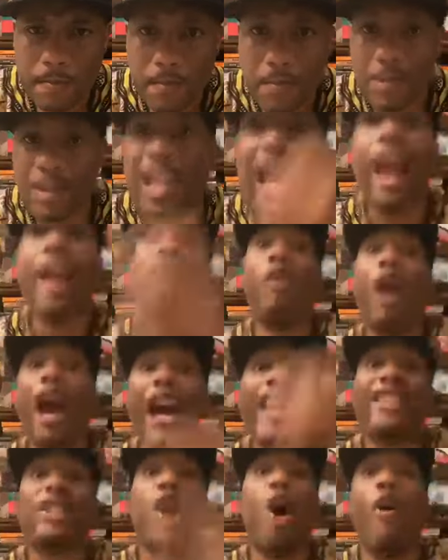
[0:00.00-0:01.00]
They
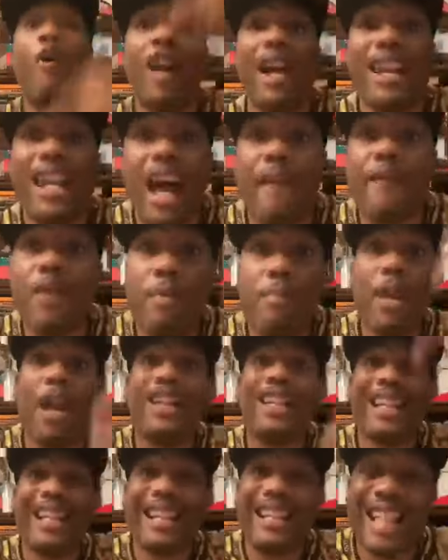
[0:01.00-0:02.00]
raised over $11
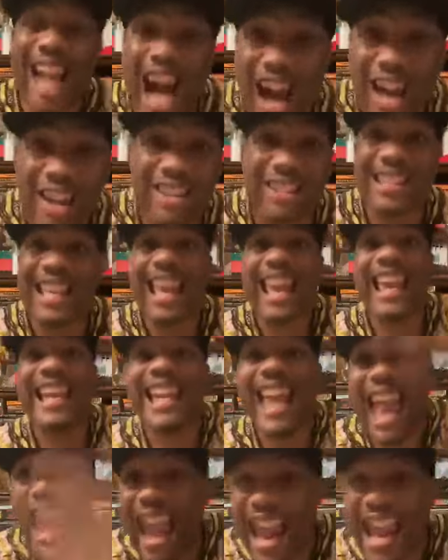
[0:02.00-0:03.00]
million in
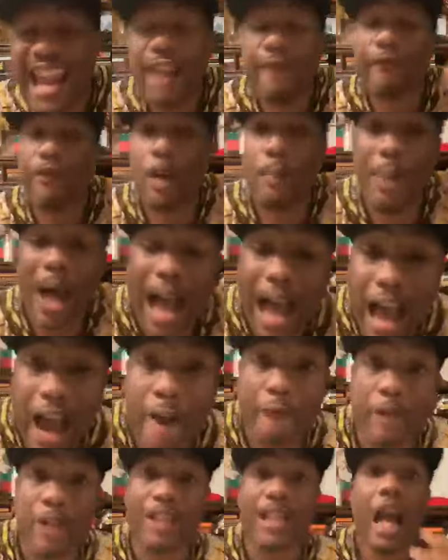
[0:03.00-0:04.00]
aid for
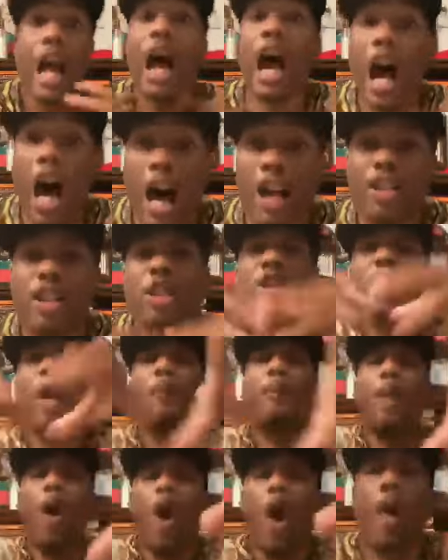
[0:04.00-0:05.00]
Biafrans. Us, the
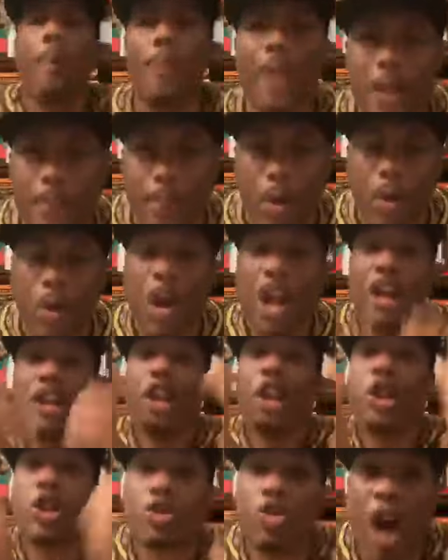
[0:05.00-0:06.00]
poor people, the
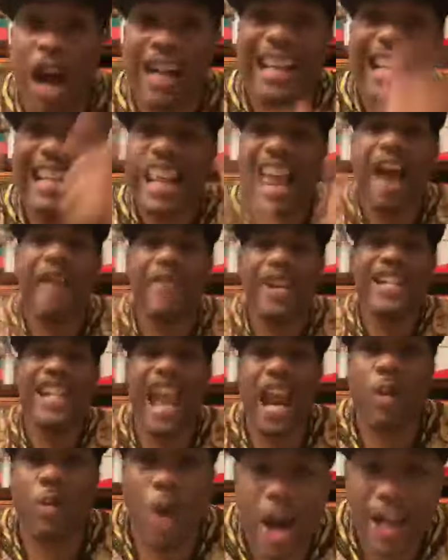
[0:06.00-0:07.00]
struggling everyday
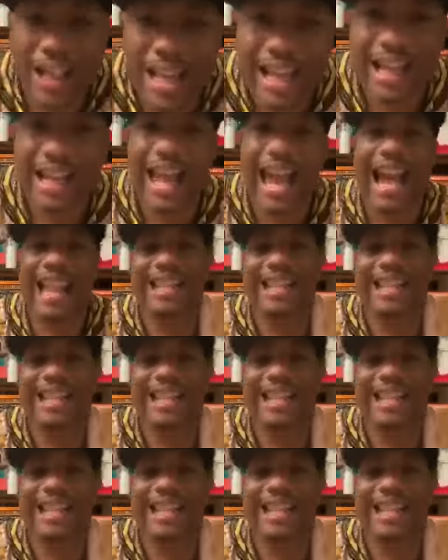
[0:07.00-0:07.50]
working class